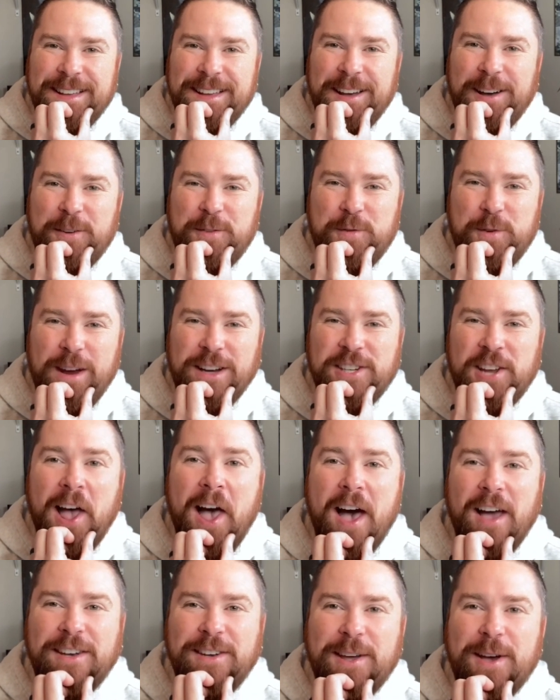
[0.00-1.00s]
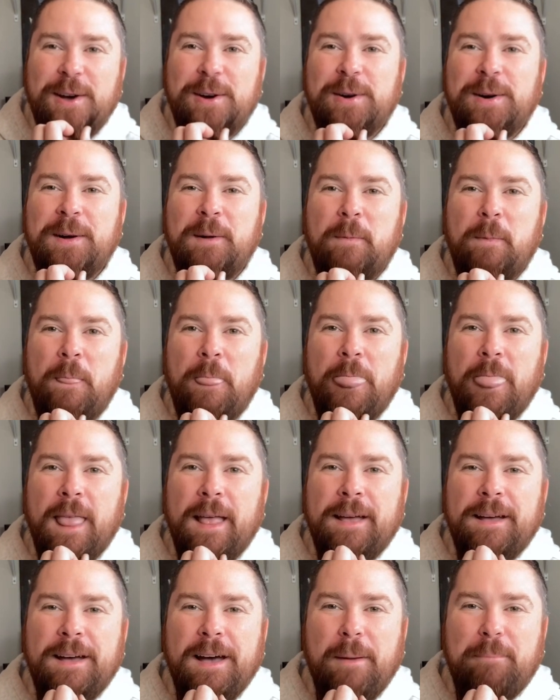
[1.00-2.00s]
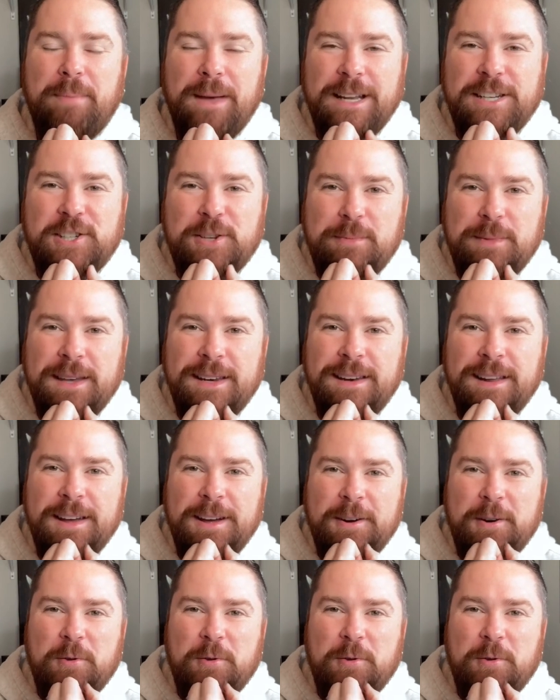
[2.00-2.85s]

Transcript: A fresh Hondo, a Benjamin,